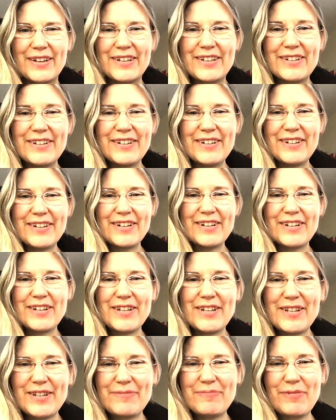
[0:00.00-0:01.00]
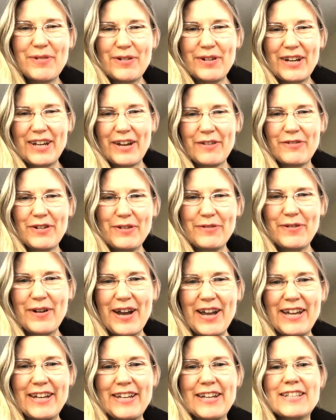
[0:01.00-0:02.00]
Good morning,
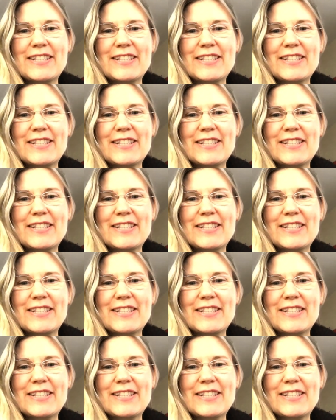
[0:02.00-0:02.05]
everyone.